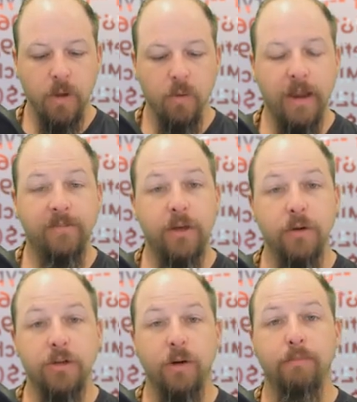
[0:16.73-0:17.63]
We have
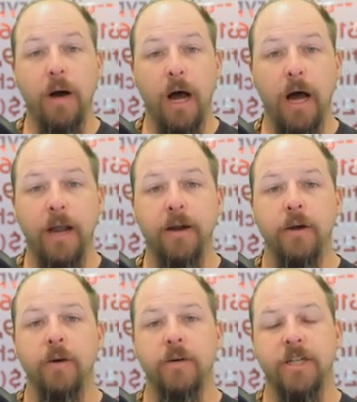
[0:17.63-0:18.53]
user mod,
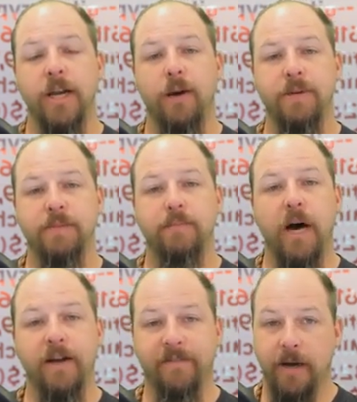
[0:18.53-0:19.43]
which can help us
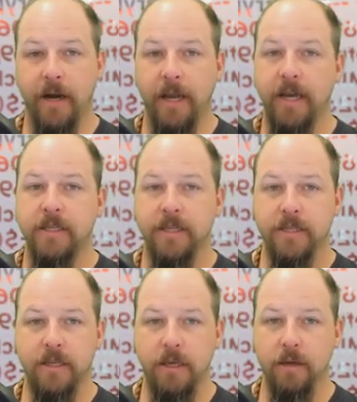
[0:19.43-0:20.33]
modify
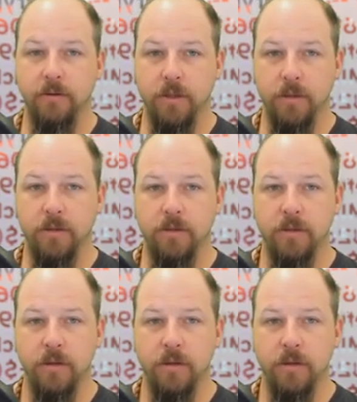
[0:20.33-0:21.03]
existing users,